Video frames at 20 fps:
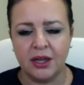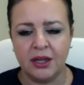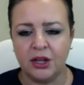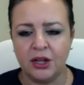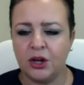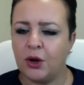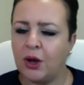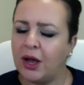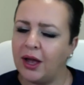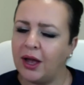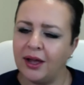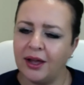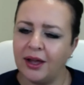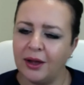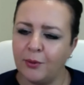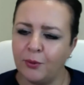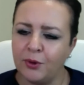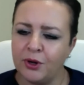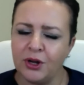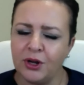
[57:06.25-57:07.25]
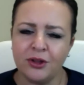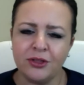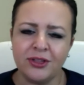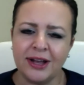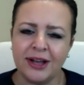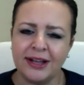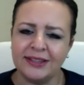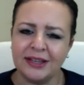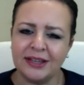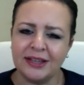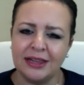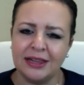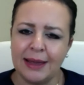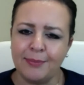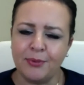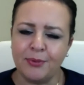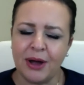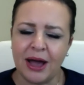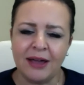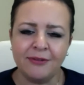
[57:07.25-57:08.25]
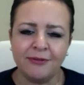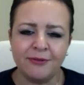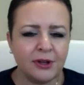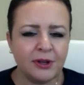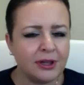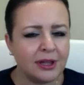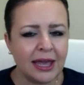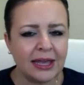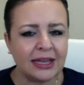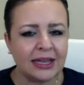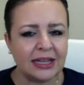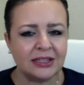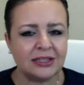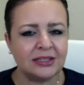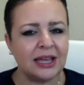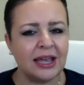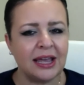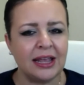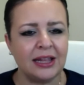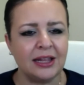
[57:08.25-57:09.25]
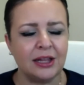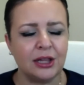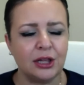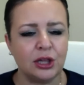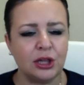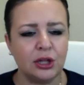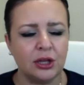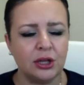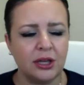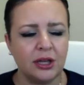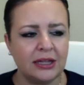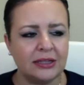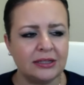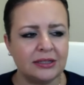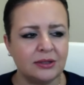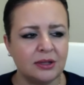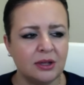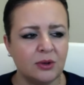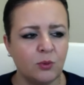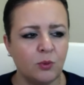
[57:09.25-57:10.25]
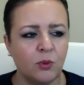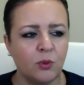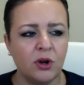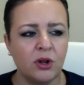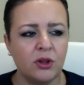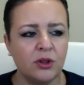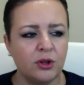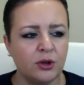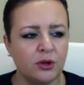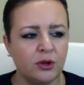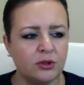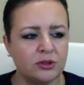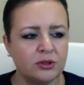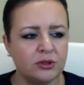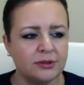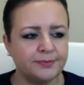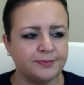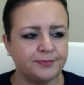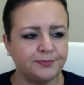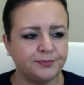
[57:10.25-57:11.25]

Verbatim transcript: You know, what are your thoughts on lipo? I feel like it's a it's one of those